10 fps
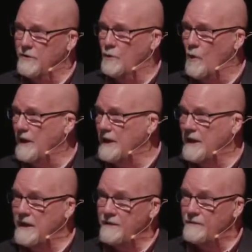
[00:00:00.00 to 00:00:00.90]

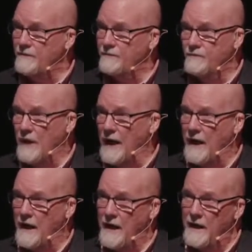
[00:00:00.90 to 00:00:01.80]

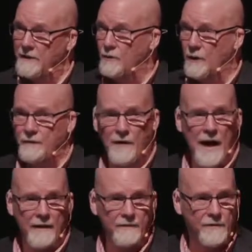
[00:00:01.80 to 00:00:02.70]

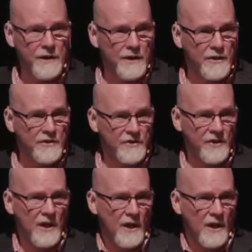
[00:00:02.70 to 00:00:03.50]
25 years,